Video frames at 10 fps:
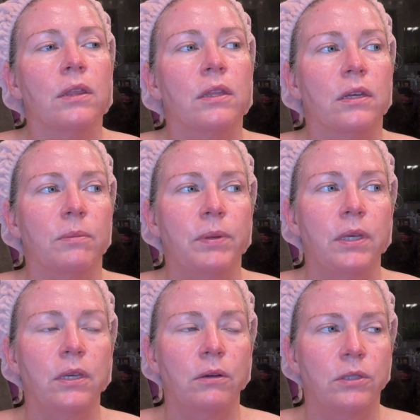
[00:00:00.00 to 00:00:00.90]
The
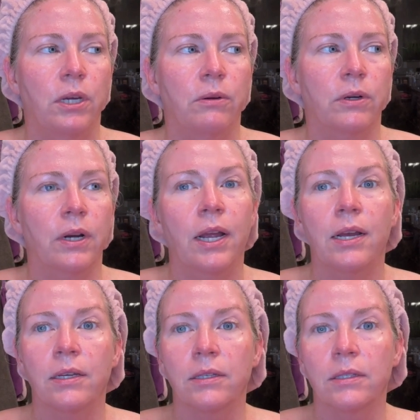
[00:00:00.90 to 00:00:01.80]
Pico Toner
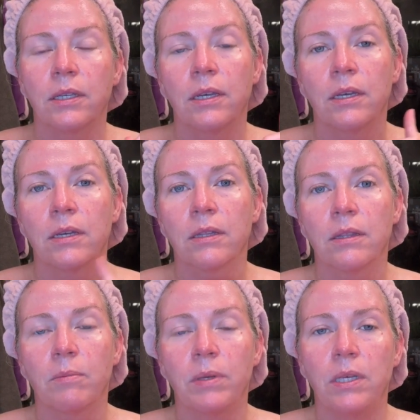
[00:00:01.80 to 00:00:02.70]
has
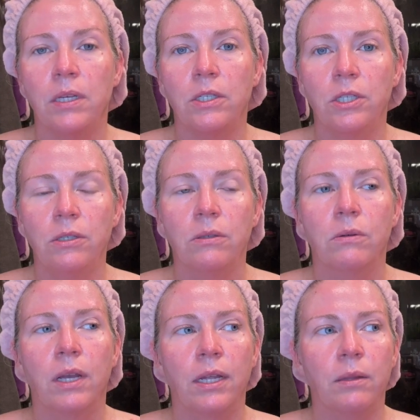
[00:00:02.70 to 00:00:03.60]
the
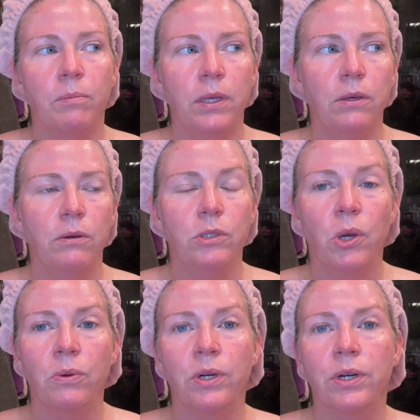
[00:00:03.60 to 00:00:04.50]
P2 and the Pico
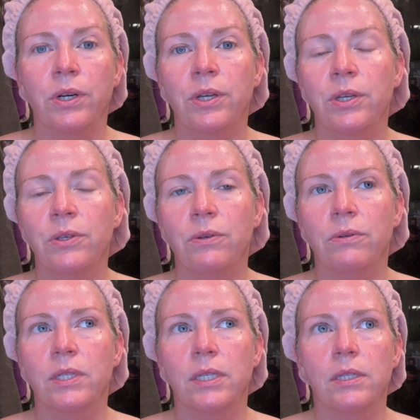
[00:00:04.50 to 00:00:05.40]
Toner
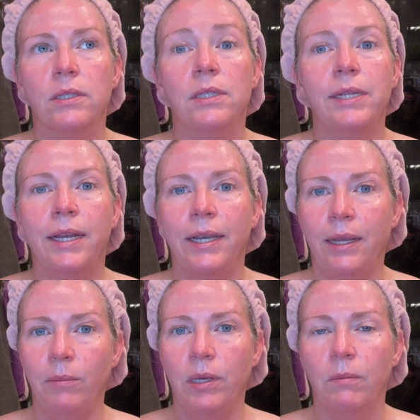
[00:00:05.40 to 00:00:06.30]
uses
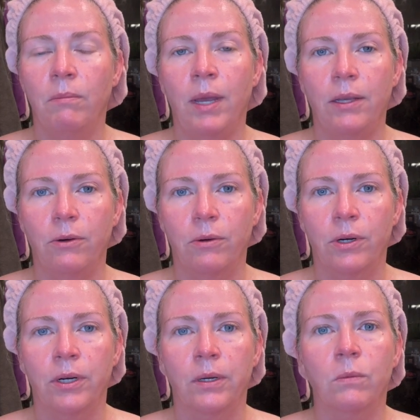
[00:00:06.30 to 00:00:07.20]
dynamic
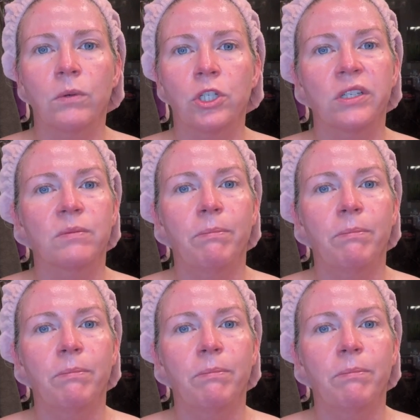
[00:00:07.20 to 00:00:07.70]
microcurrent, which is